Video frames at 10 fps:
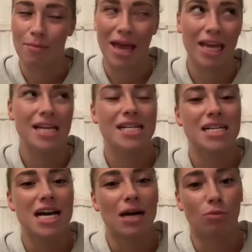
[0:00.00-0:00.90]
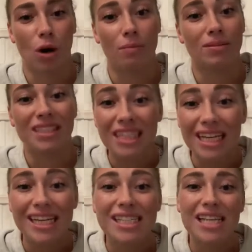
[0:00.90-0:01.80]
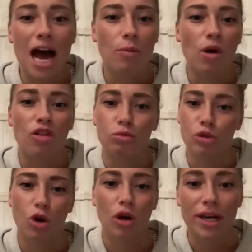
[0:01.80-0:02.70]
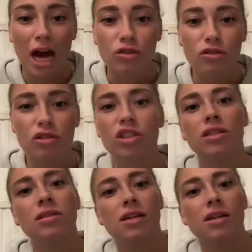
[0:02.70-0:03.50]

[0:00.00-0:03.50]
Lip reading: I'm quite petite, I want them to look natural.